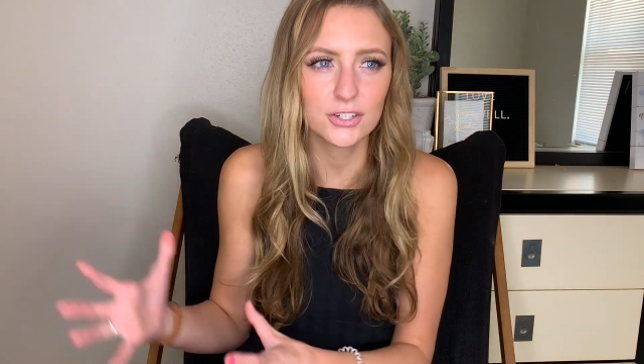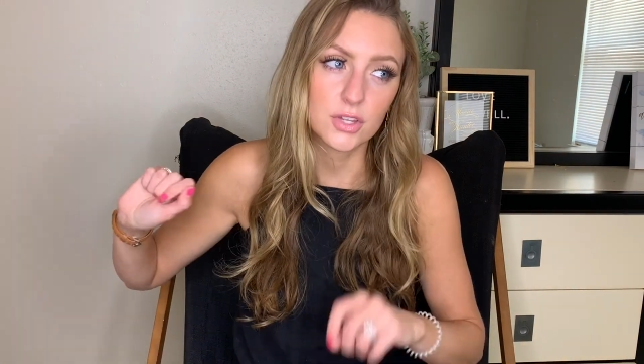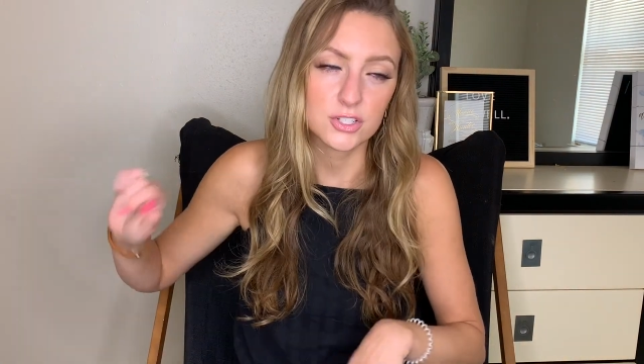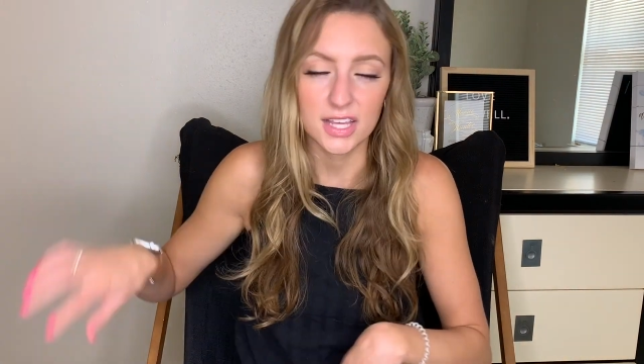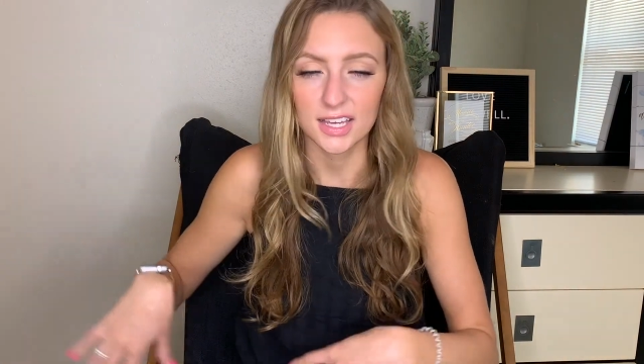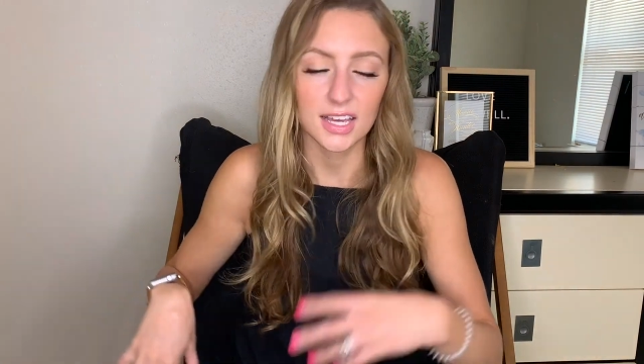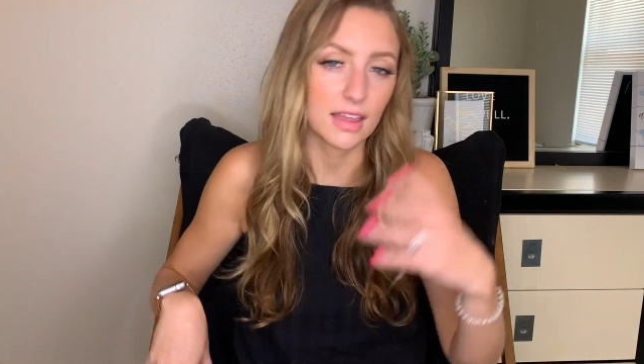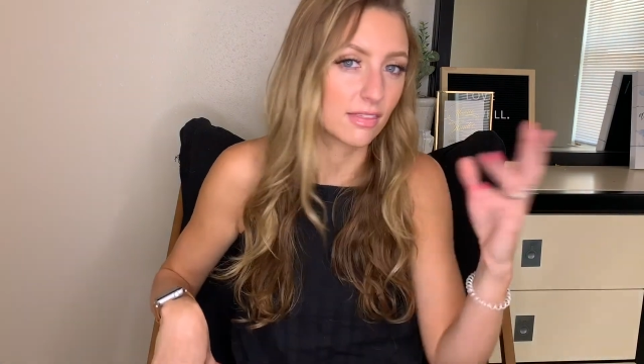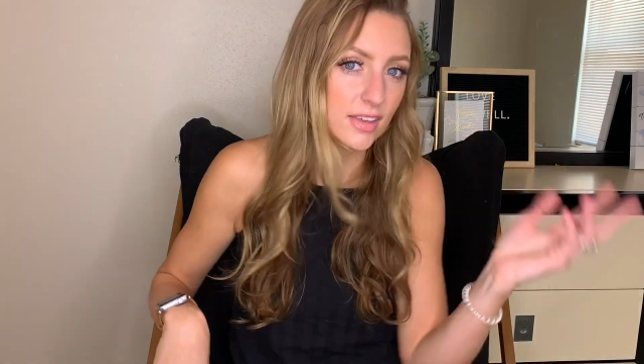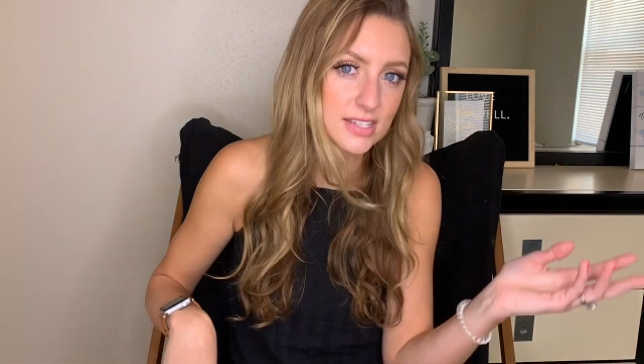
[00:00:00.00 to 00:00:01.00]
There's like
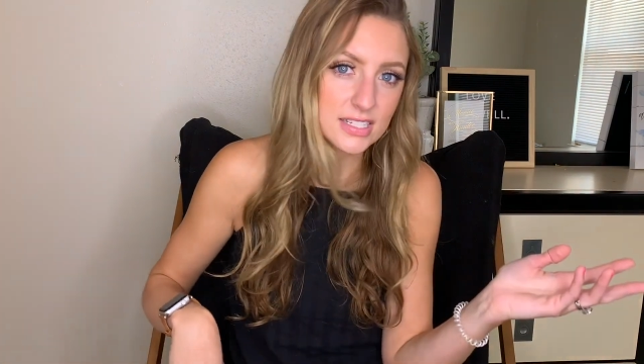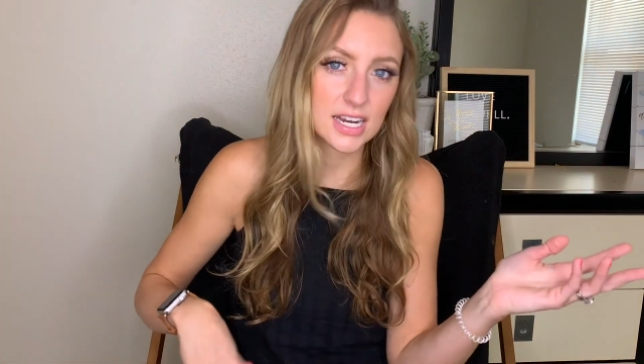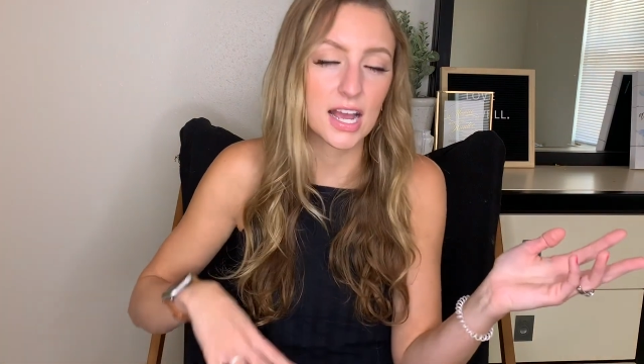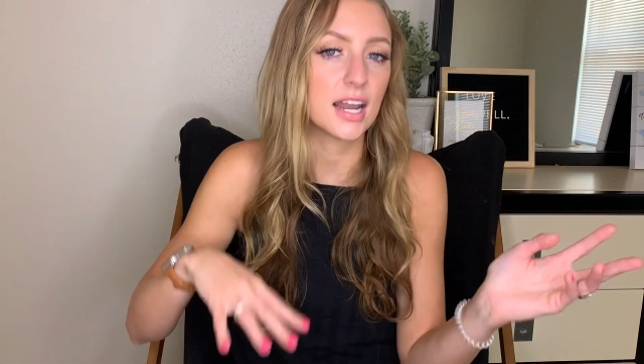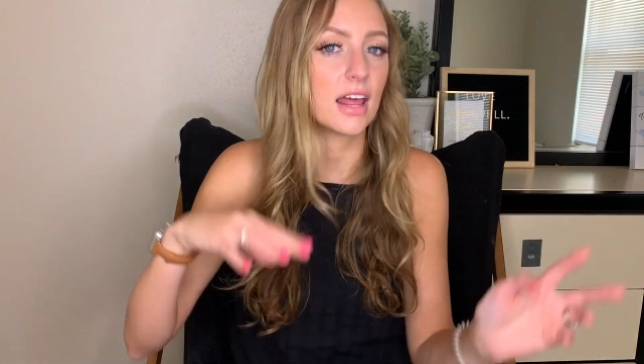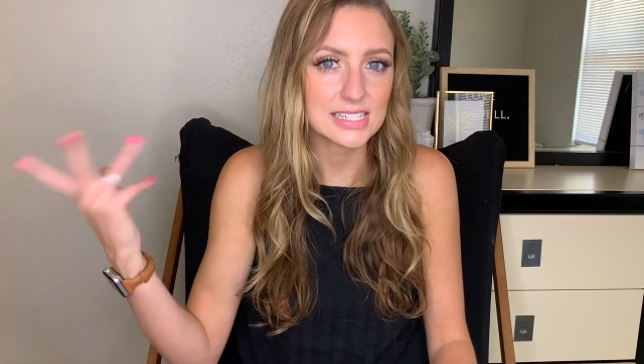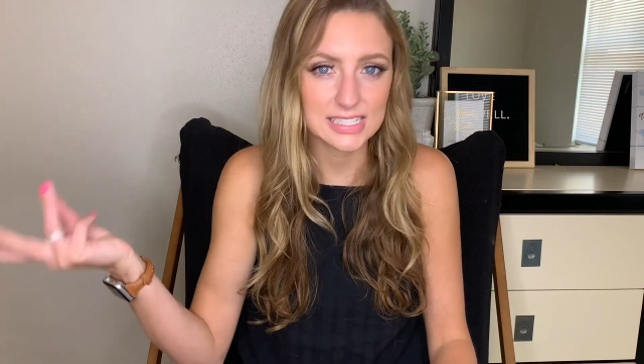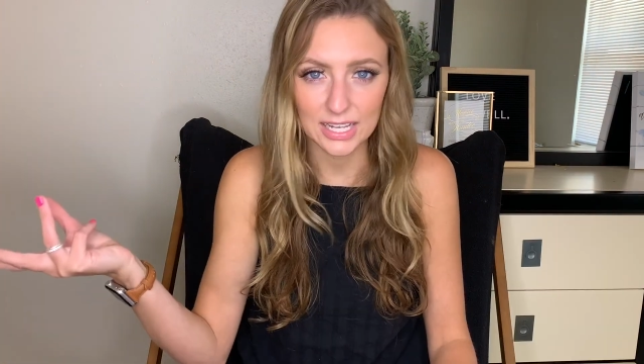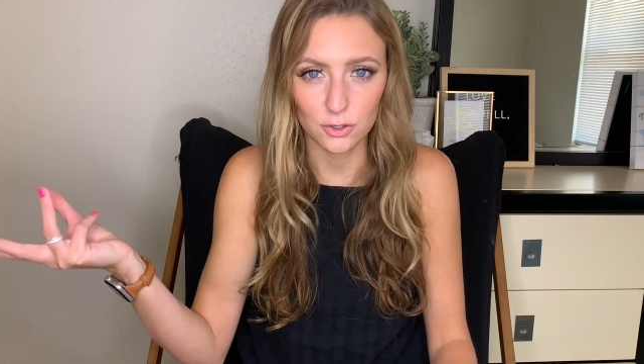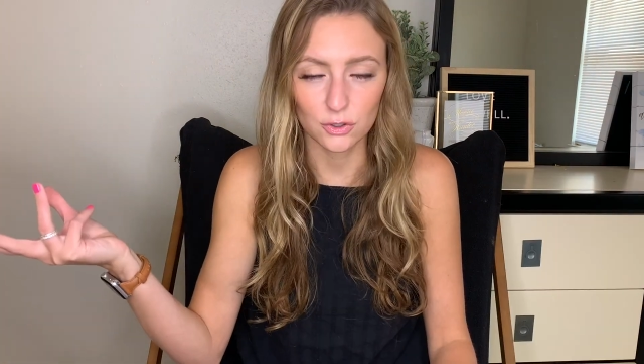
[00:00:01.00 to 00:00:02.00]
enlisted and
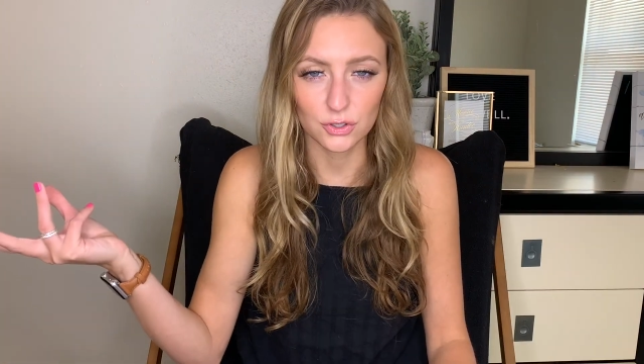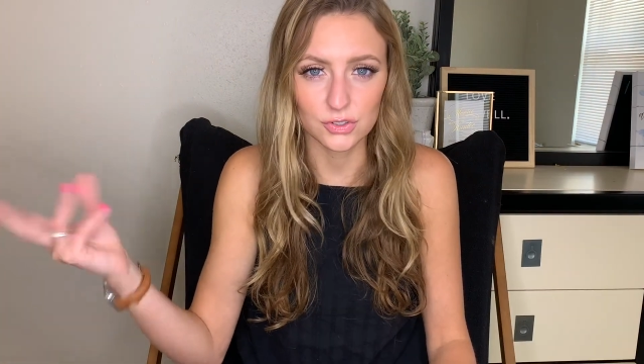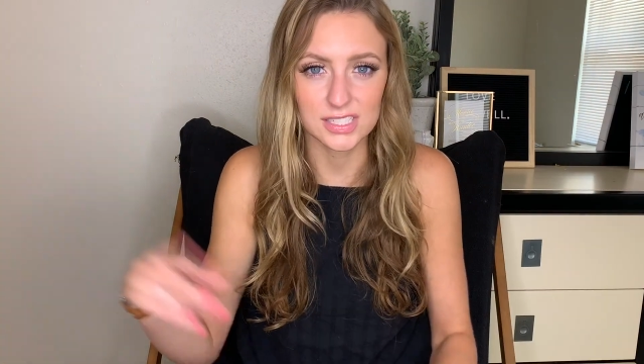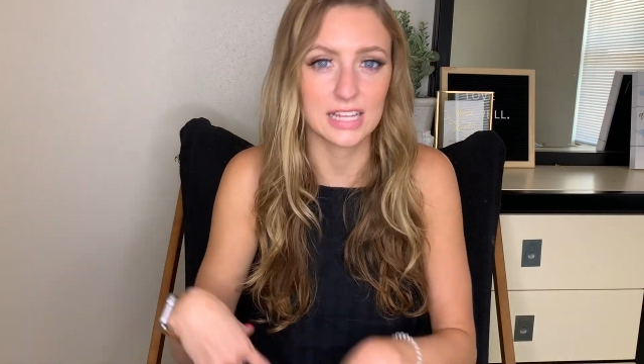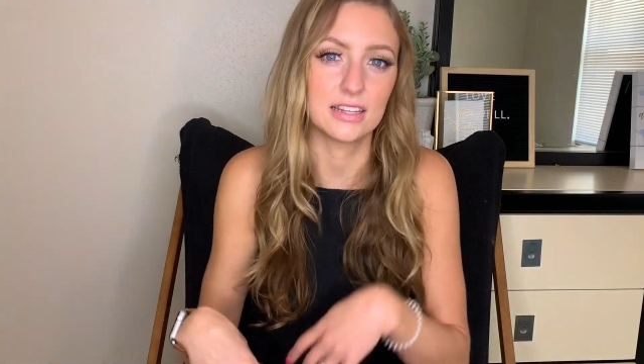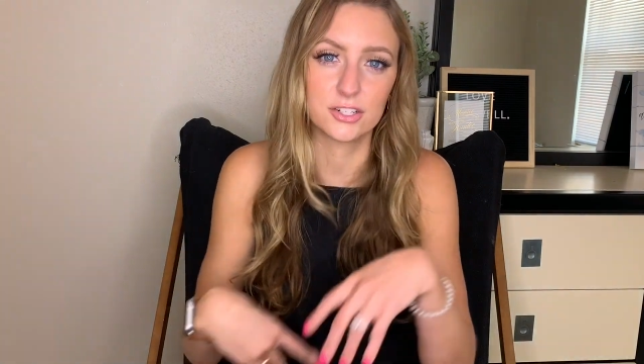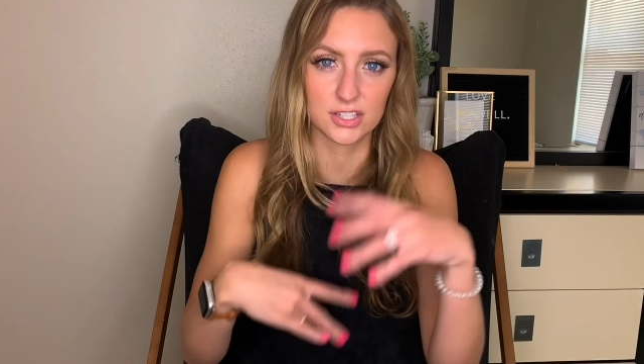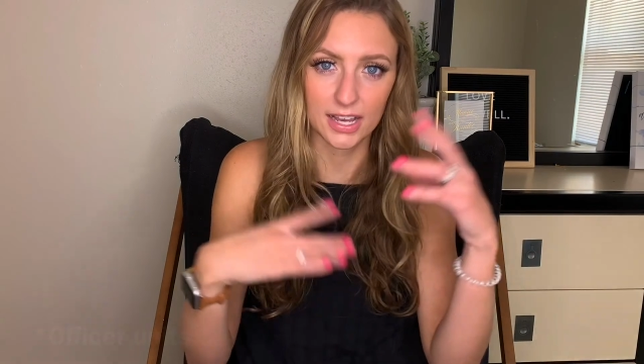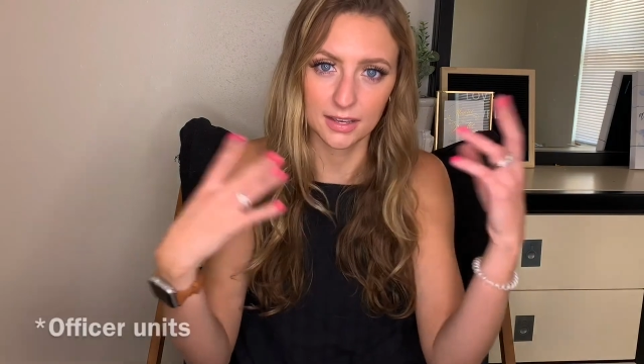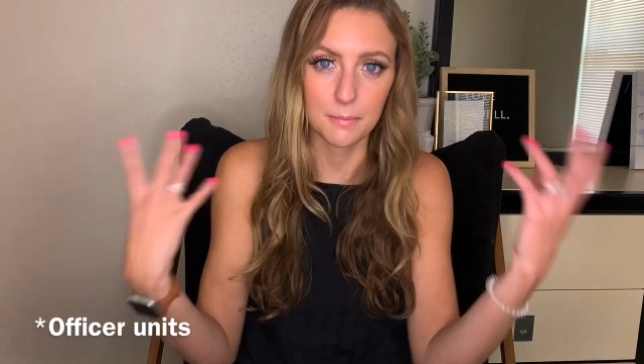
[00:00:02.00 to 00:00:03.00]
singles, and then there's
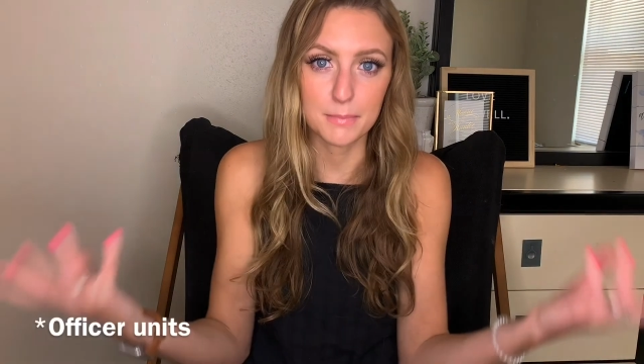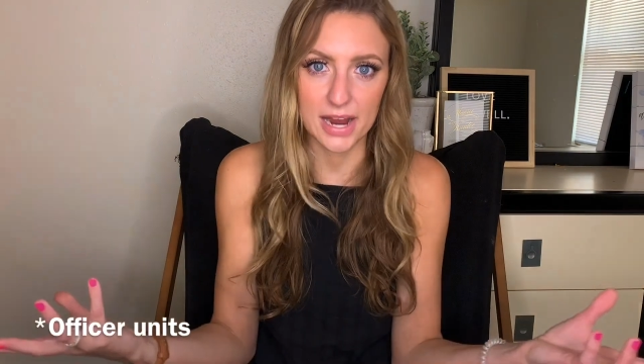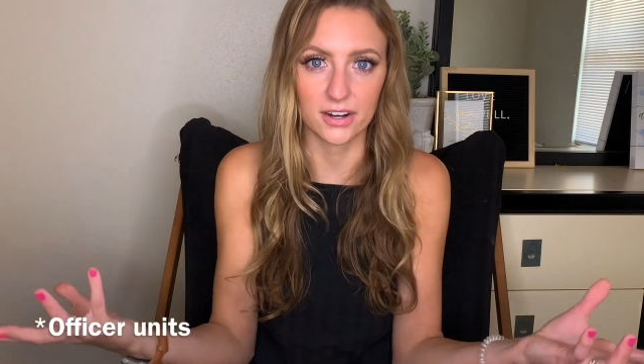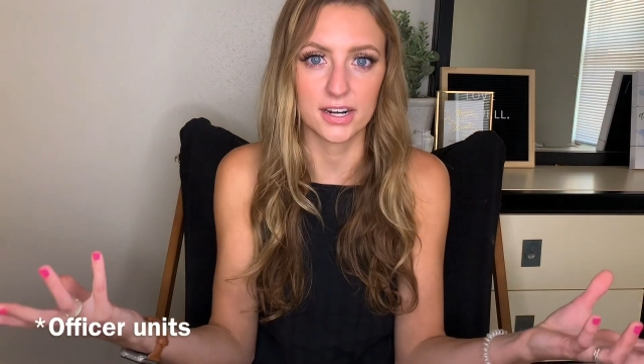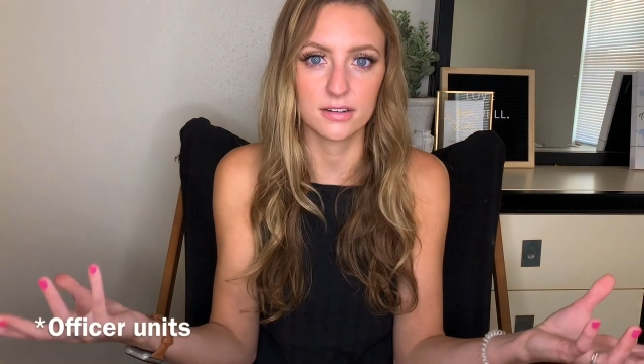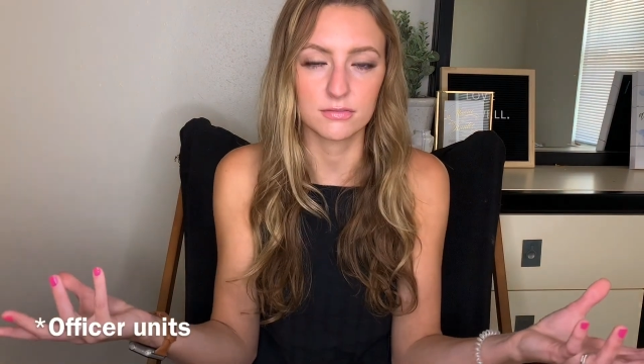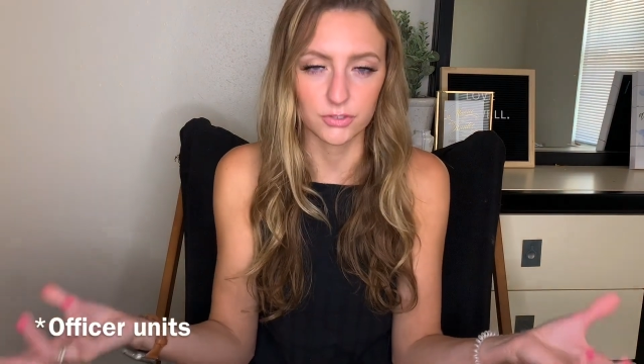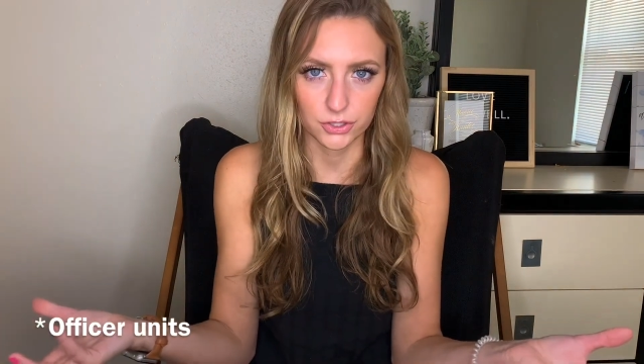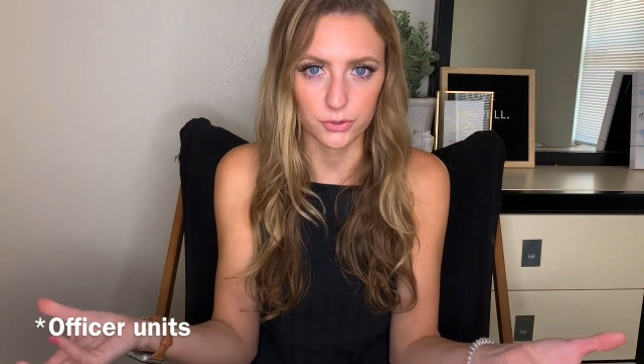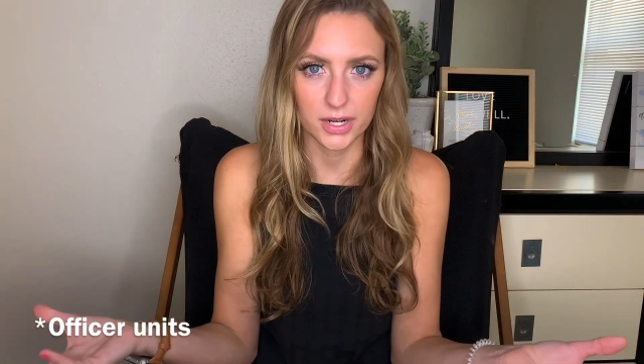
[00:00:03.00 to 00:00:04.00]
like married
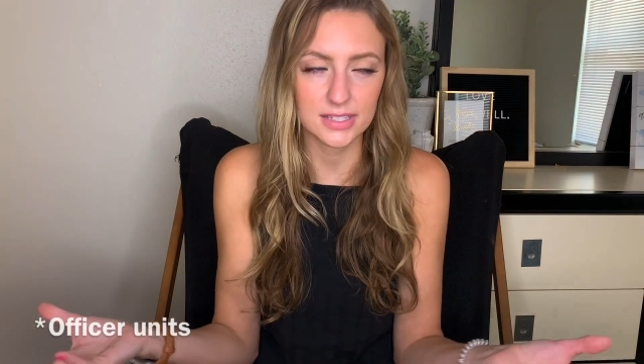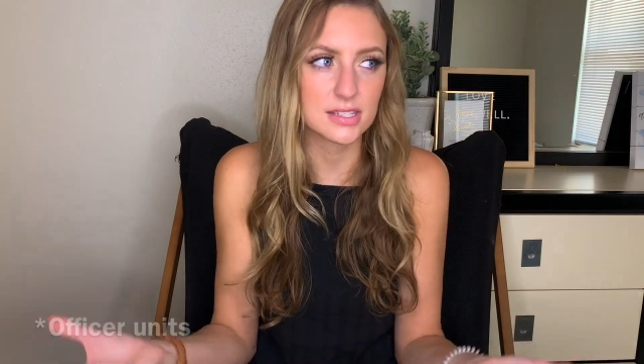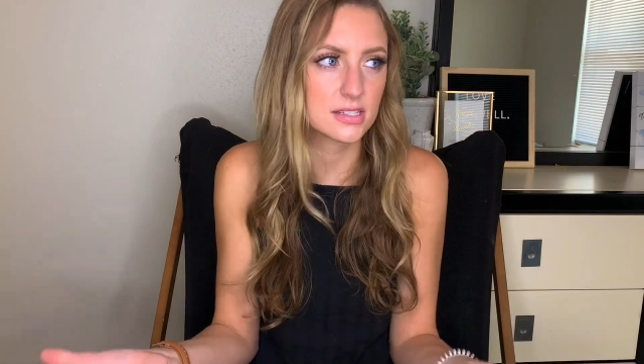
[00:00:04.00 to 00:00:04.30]
units.